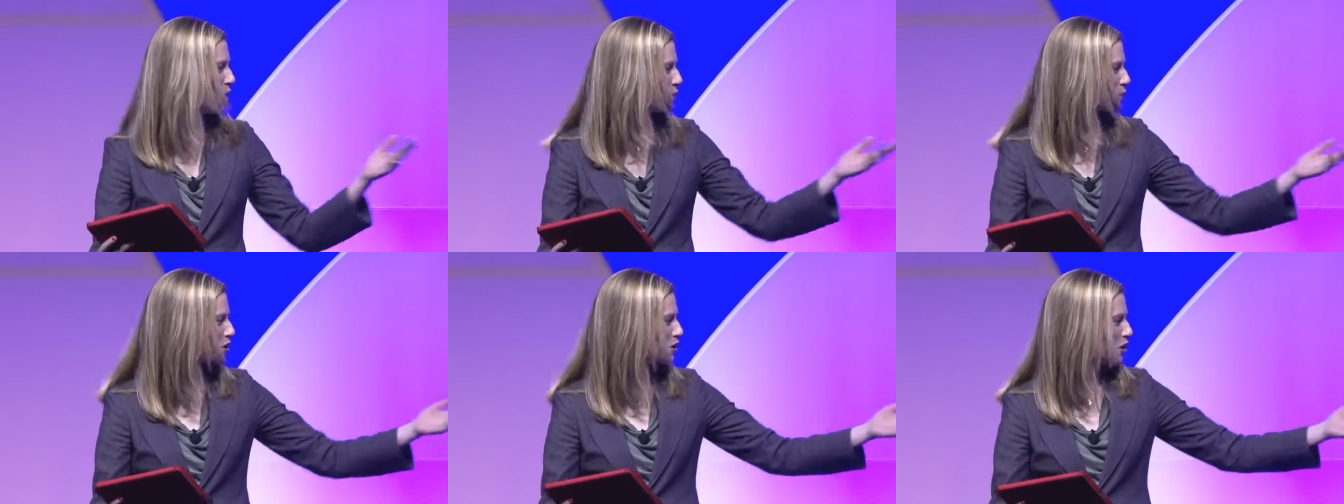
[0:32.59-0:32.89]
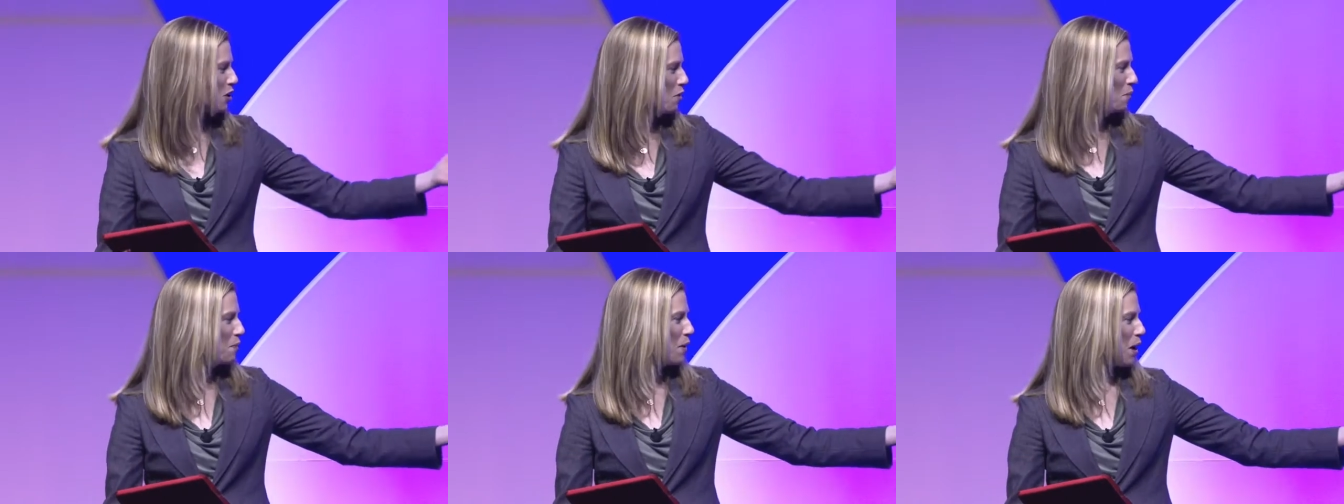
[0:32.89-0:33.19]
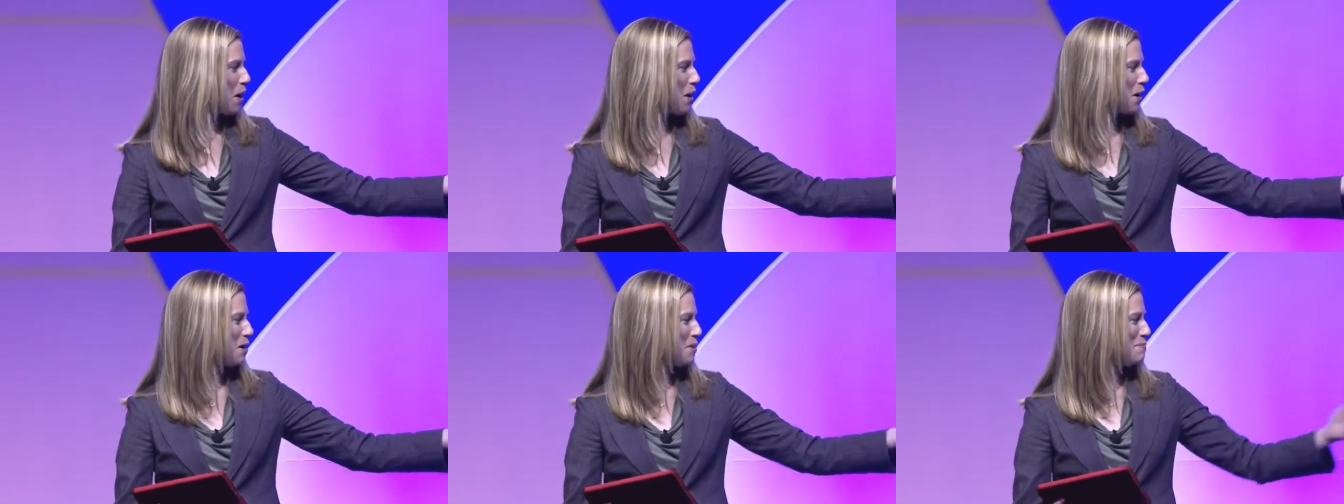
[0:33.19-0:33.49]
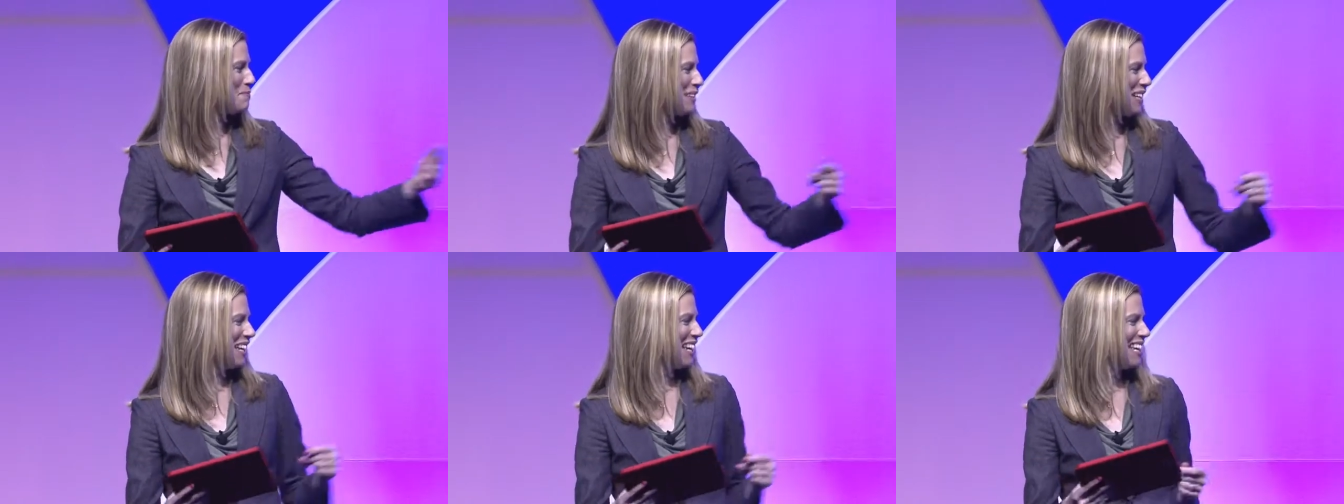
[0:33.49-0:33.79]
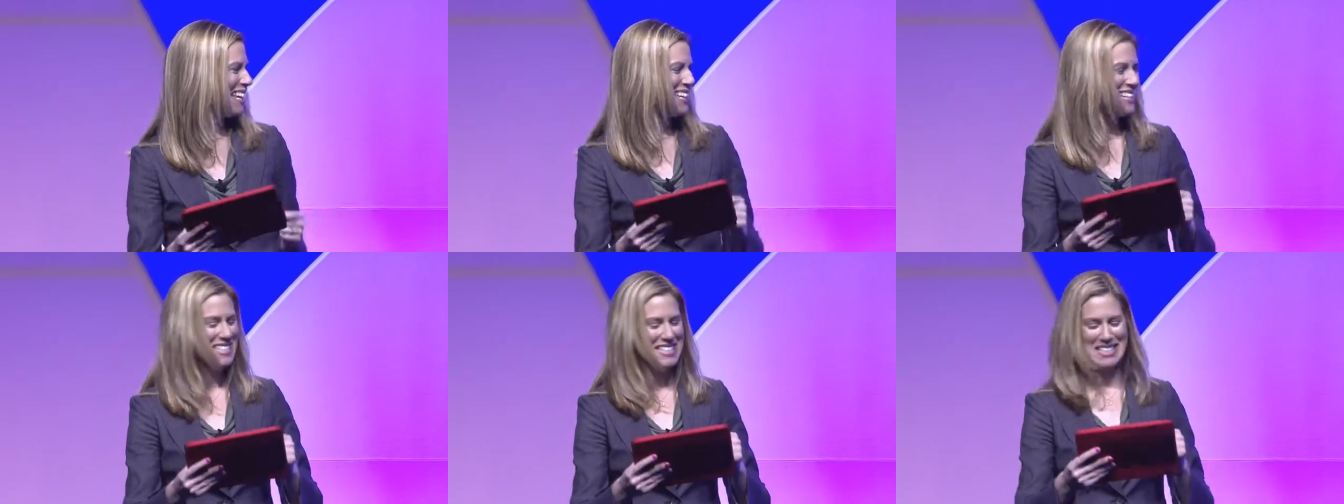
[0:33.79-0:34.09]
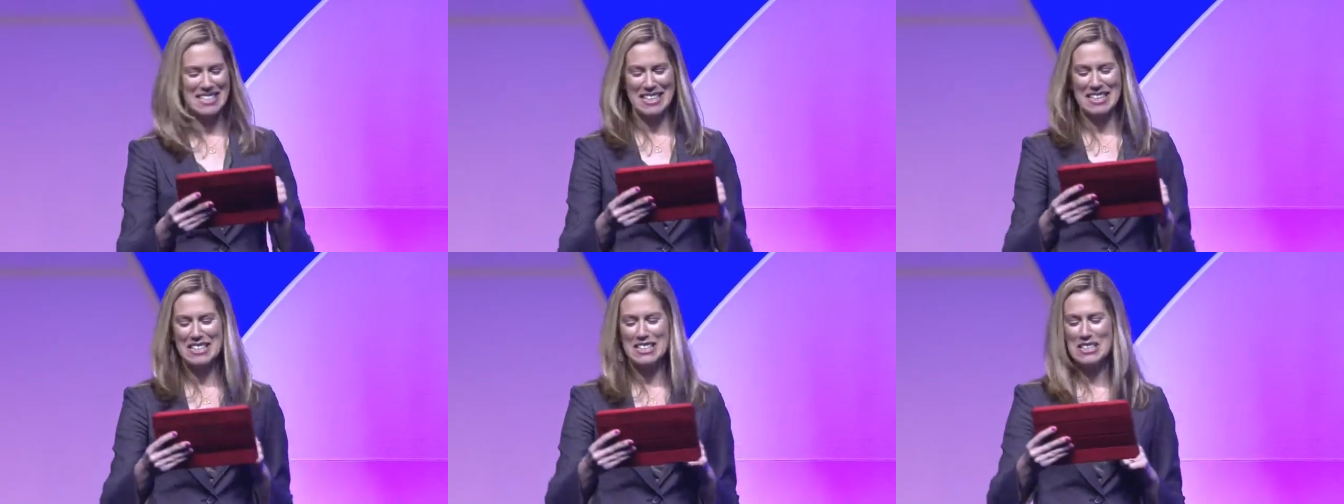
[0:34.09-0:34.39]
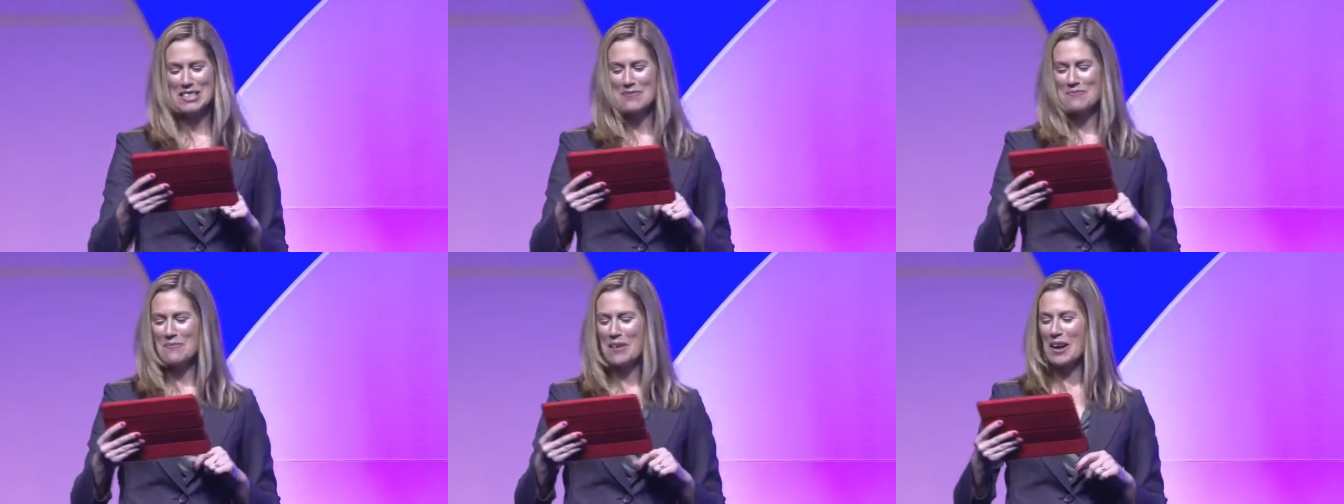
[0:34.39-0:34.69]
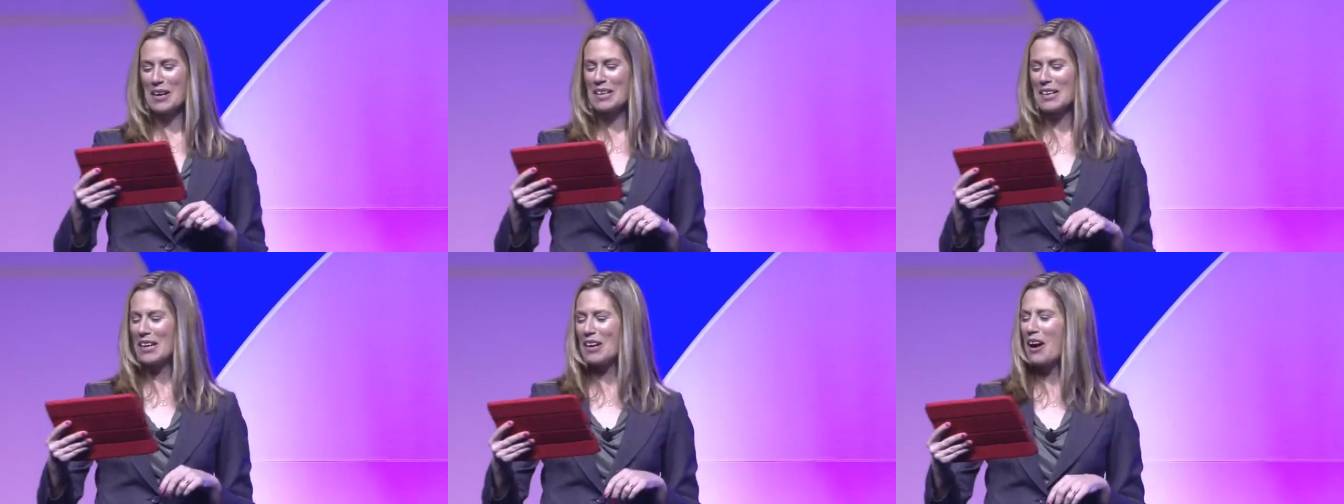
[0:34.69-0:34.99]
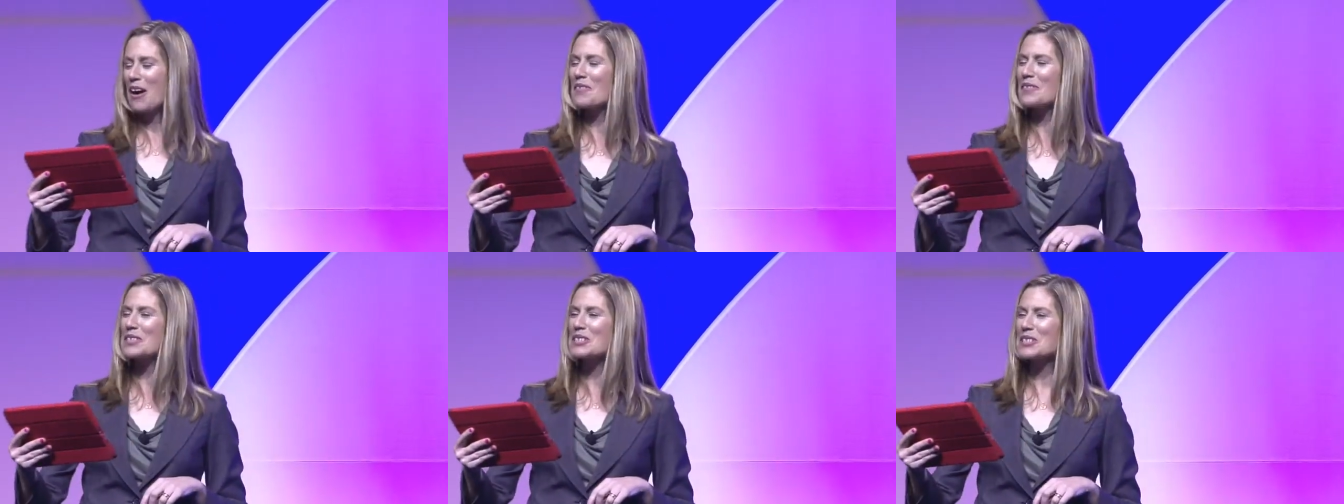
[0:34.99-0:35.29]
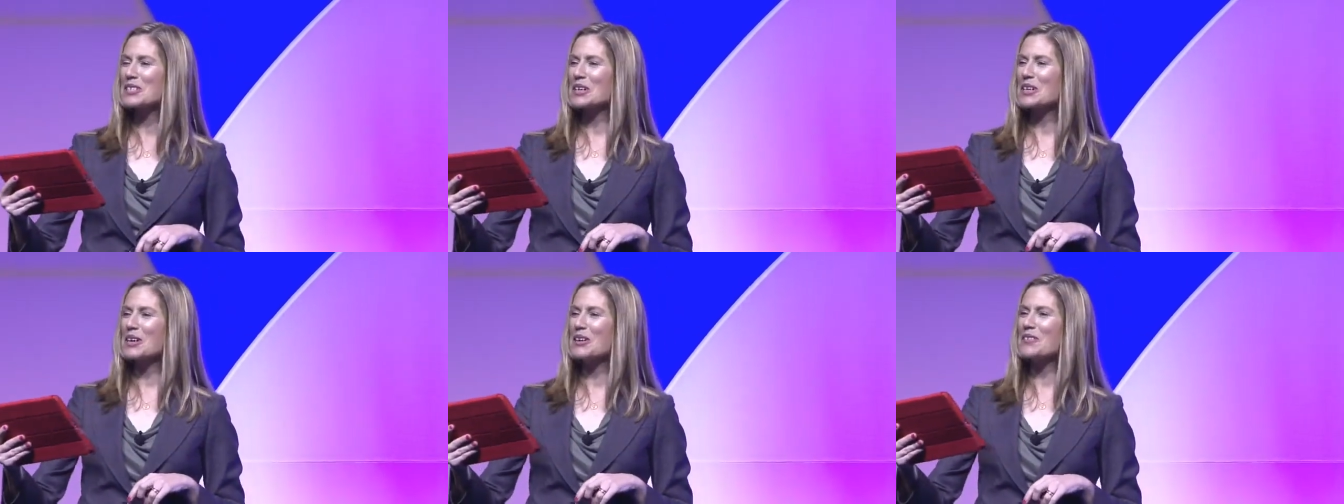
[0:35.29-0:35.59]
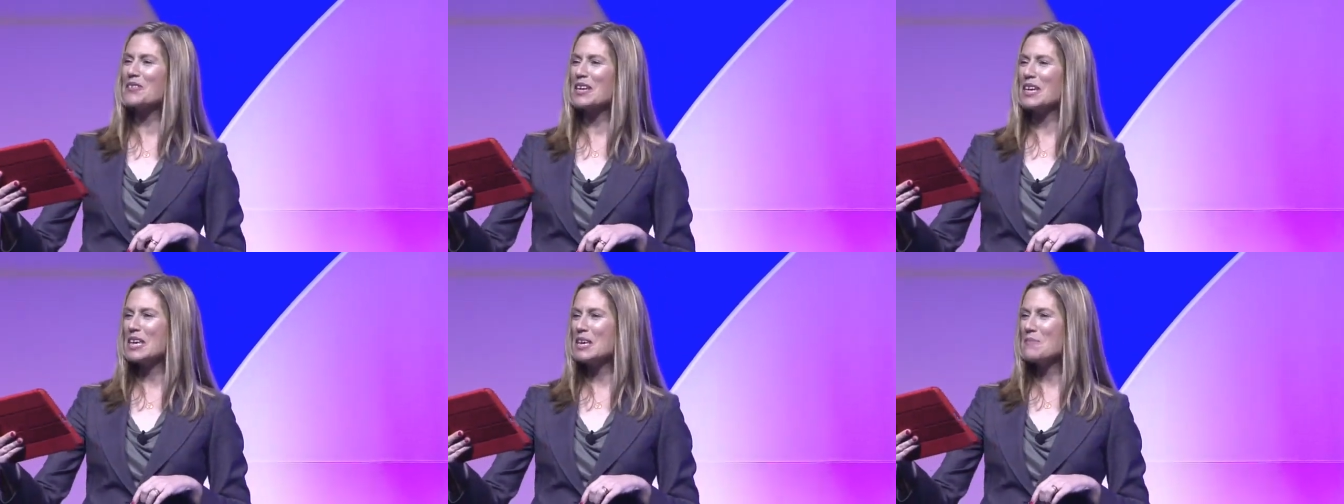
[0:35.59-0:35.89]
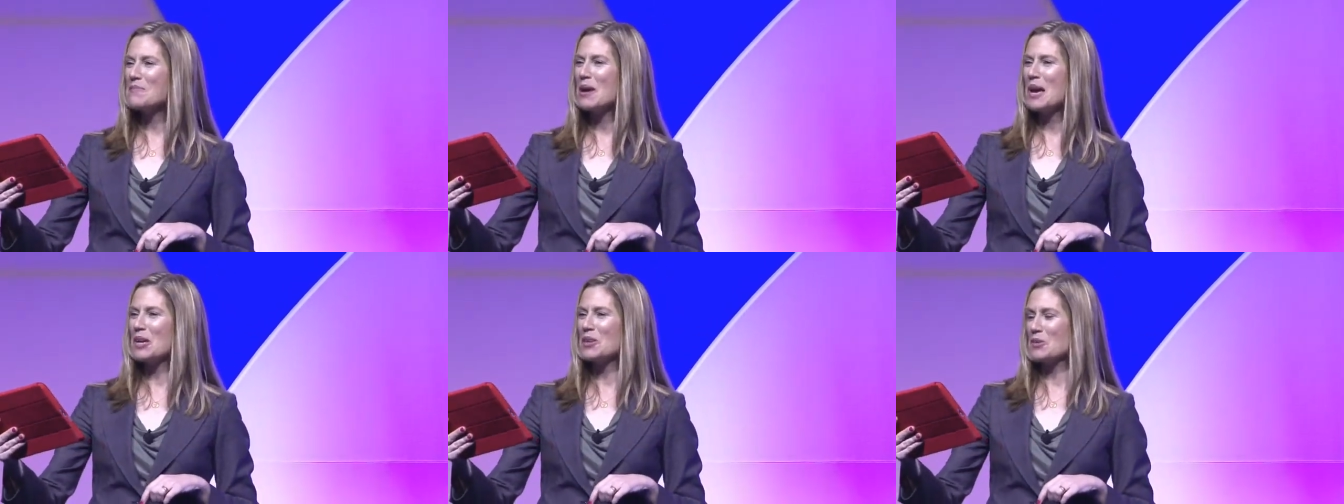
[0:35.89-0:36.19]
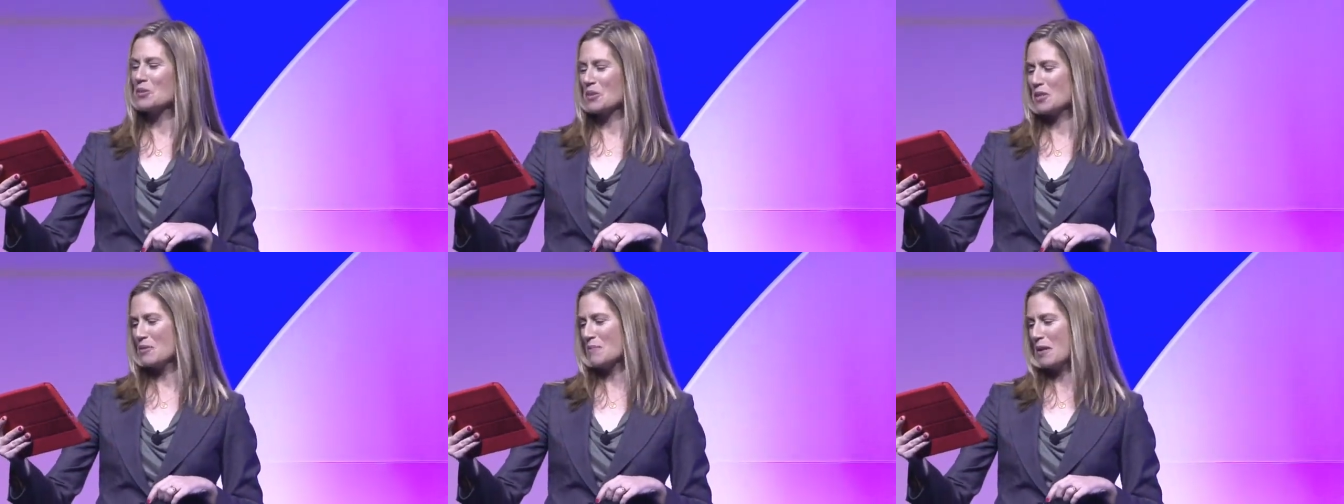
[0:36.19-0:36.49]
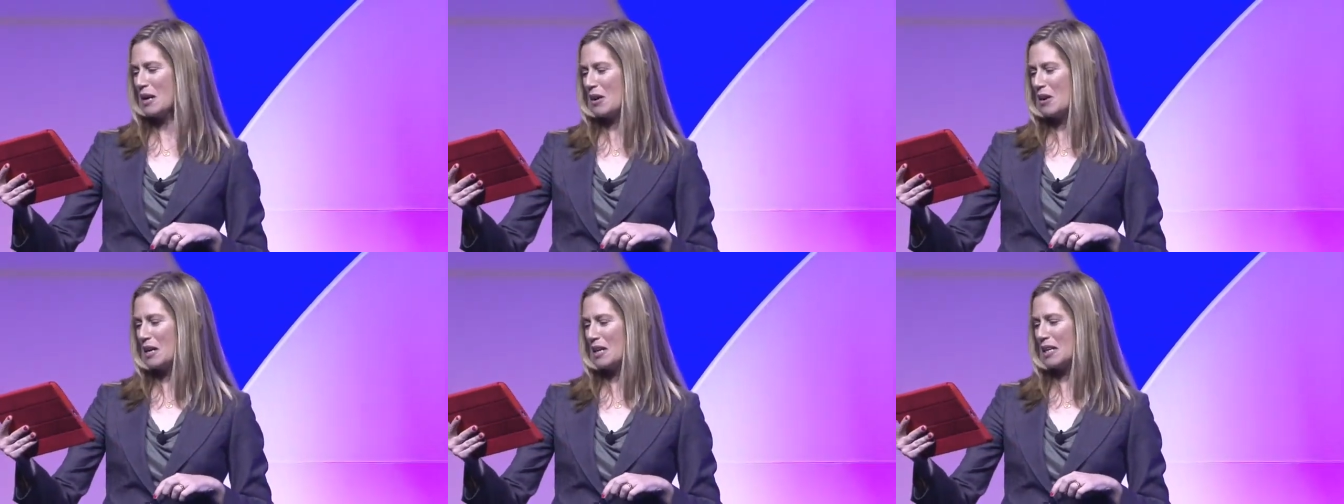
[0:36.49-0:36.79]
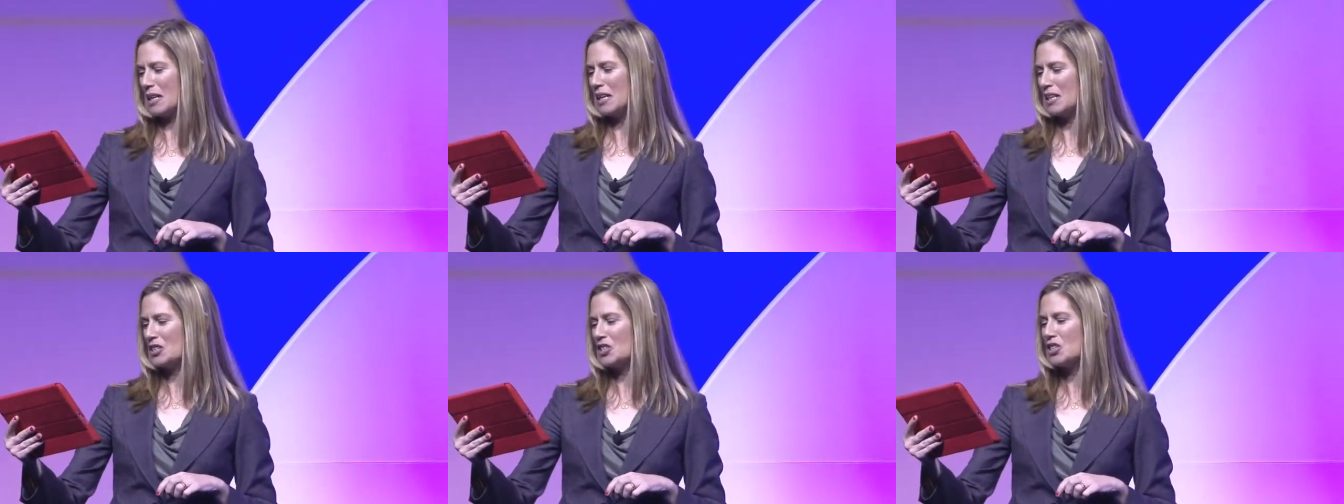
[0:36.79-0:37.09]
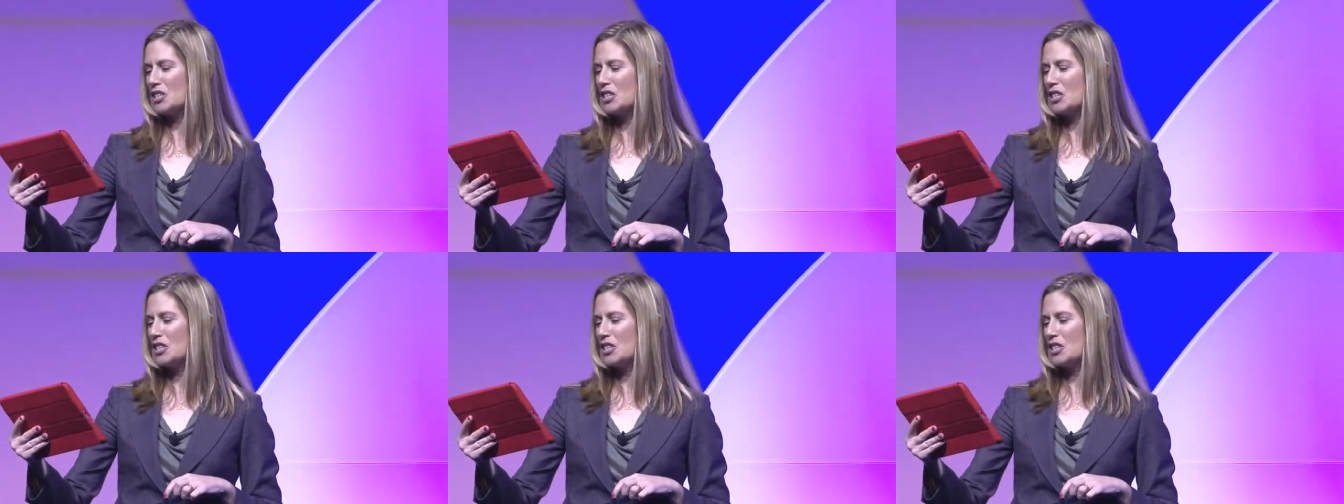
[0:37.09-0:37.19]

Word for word: Richelle Parham is Chief Marketing Officer of eBay North America.